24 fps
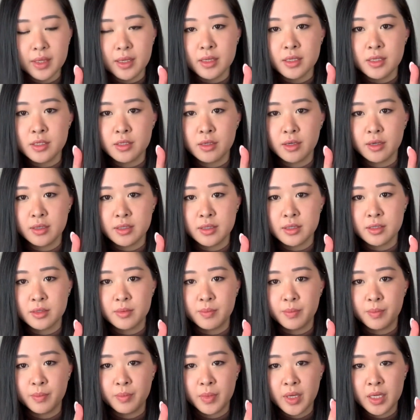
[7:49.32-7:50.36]
So you just,
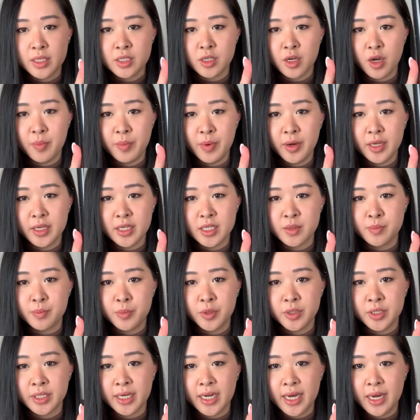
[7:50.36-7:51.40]
and to open it, you just
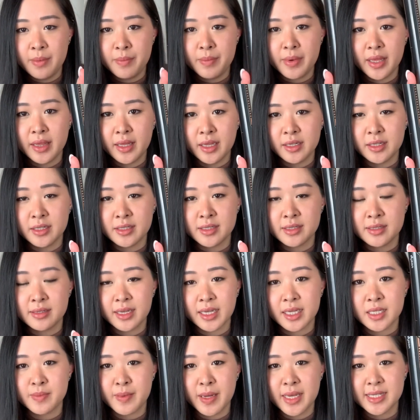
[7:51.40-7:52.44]
push it up and then just
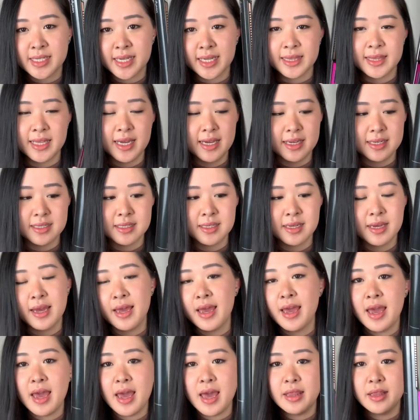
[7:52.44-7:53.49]
expands like that.
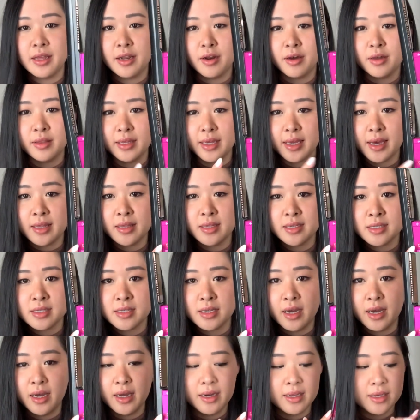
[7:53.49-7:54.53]
And then on the other
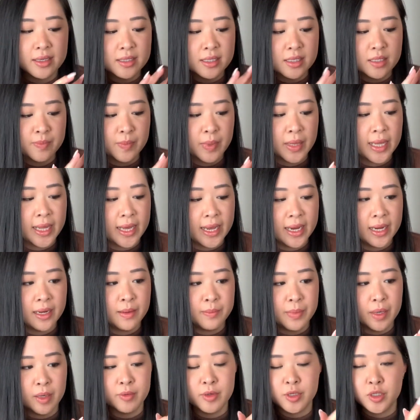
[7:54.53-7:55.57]
side, it's just plain,
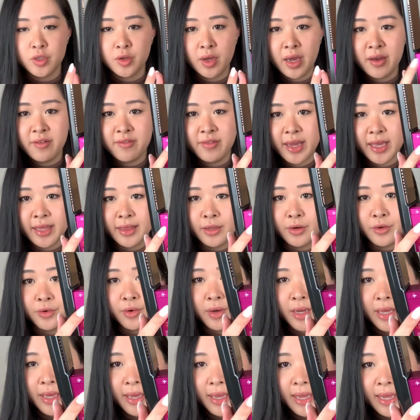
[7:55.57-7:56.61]
but we do have a
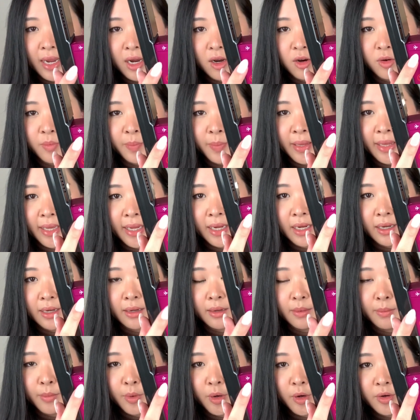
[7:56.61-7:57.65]
little
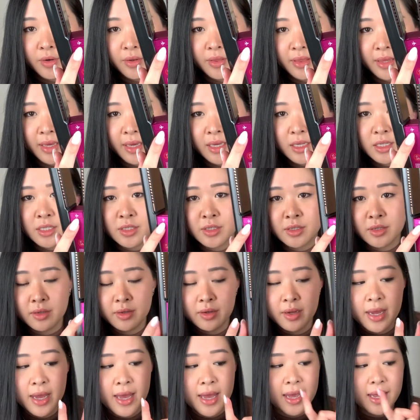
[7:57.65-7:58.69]
aeroplane mode there. So
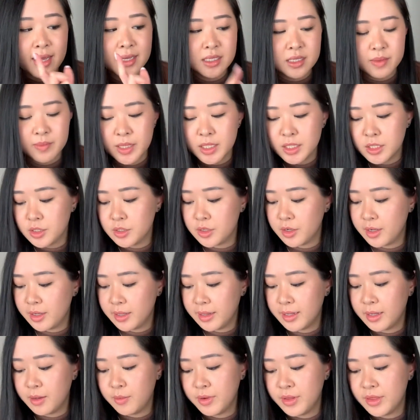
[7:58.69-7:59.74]
as I mentioned
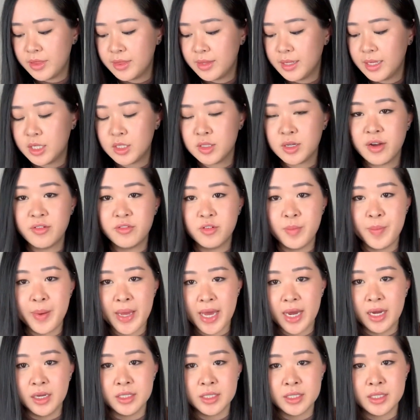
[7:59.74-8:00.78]
earlier with the travel
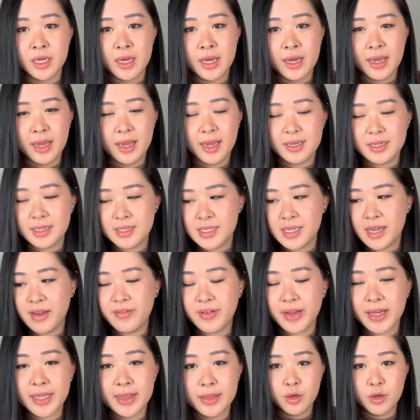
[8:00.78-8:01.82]
pouch, it does have
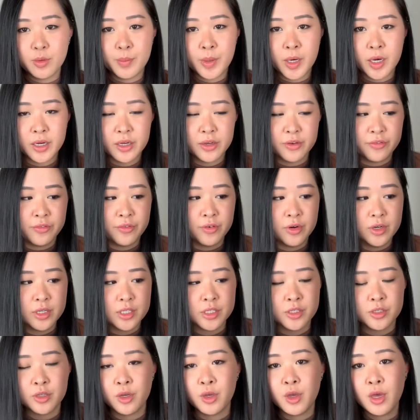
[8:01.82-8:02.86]
like a pocket for it.
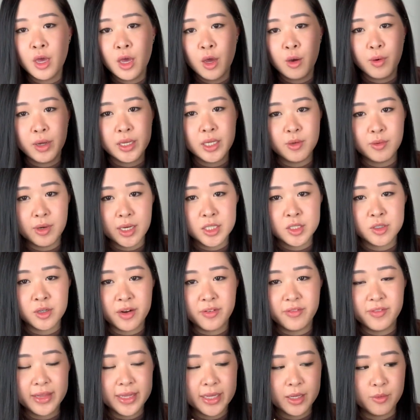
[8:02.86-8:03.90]
So when you are
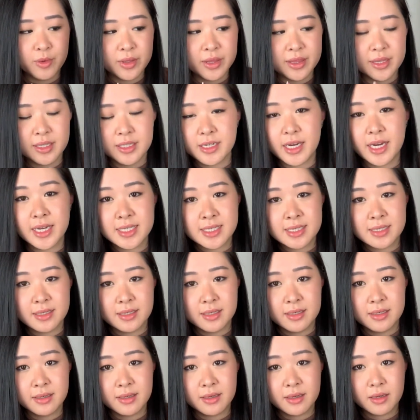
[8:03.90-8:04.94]
traveling with the
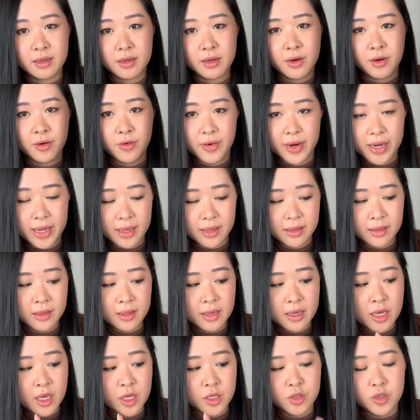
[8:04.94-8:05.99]
Dyson Corrale,
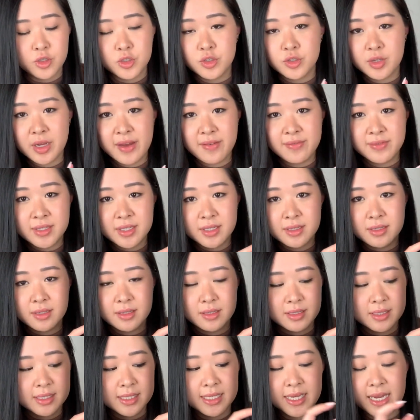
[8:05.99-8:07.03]
you do have to
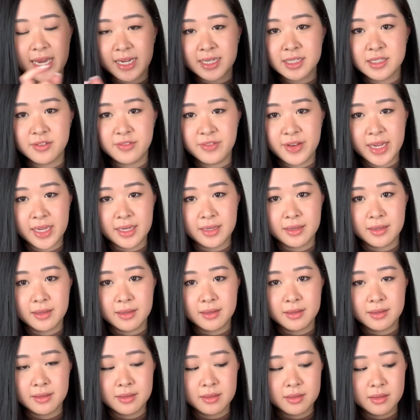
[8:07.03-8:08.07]
deactivate
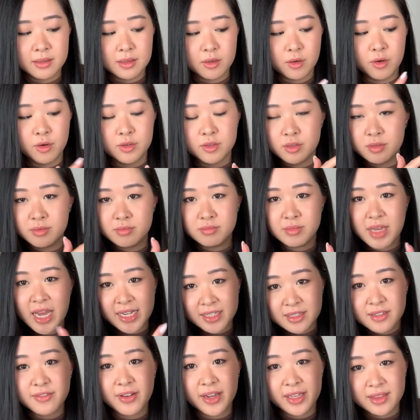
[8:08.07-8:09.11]
or
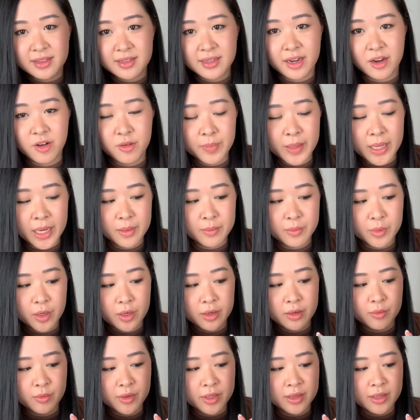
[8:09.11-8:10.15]
activate the airplane
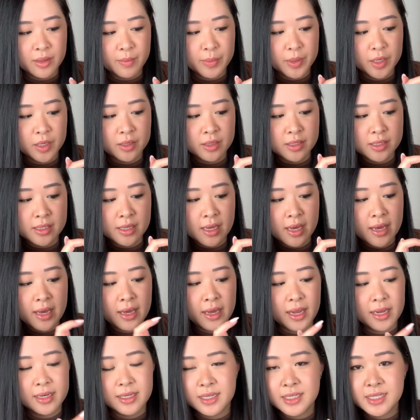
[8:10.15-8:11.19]
mode with it, because
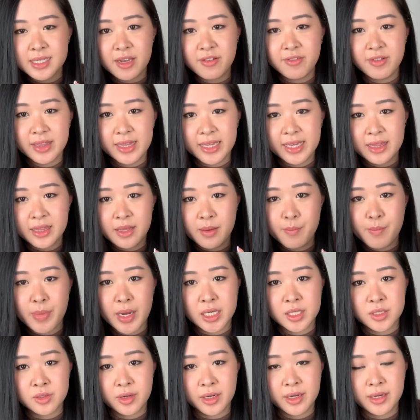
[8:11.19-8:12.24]
it does have a lithium
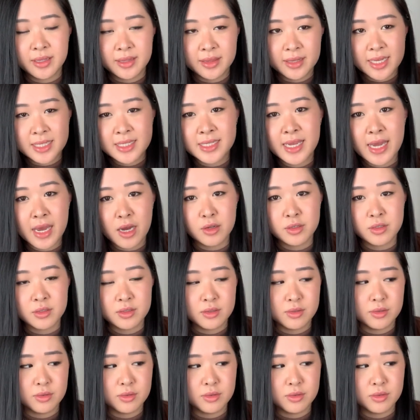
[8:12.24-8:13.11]
battery in it, and that's how